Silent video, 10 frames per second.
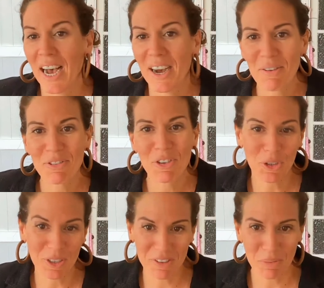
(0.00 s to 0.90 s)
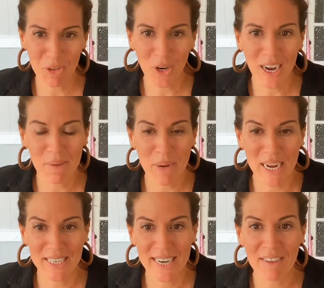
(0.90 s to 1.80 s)
of Tourism Tribe
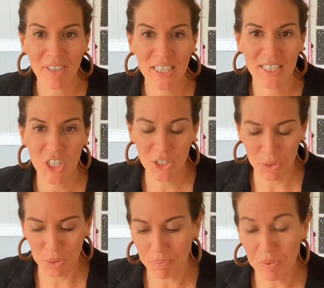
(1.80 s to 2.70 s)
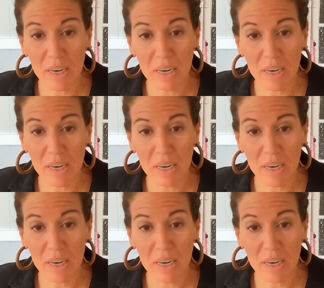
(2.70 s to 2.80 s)
and Navi Digital.